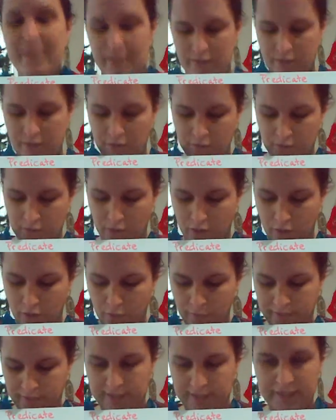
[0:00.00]
Those all
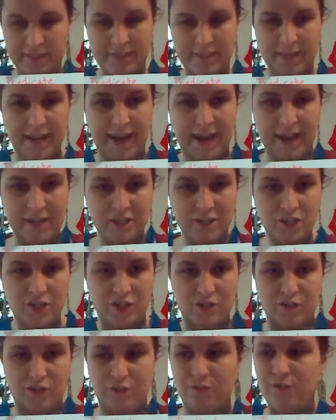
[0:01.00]
would get attached
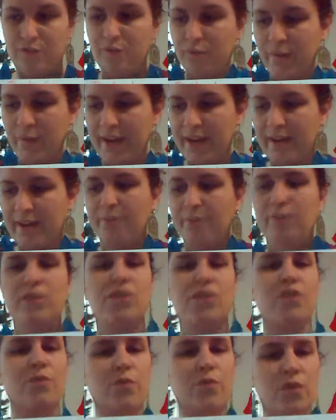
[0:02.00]
to ran,
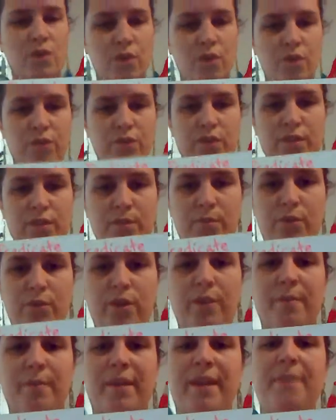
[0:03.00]
which we'll go over some more
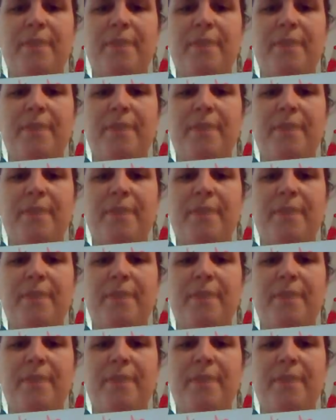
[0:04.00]
in a minute.